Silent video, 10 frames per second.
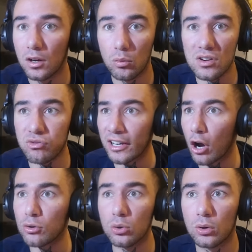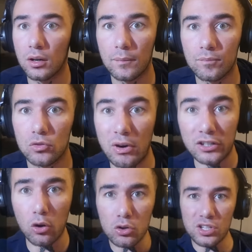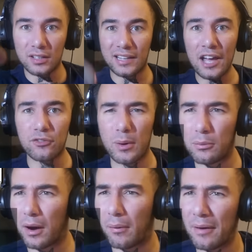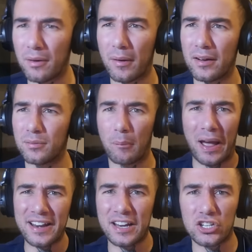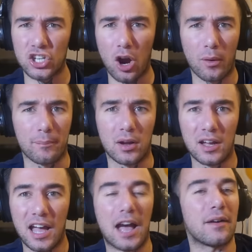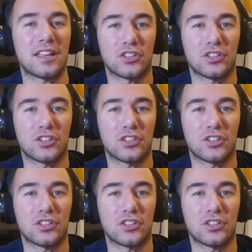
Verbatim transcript: Where's Rengoku? Rengoku's on the left. Wait, why, why, why, why did they show him? Uh,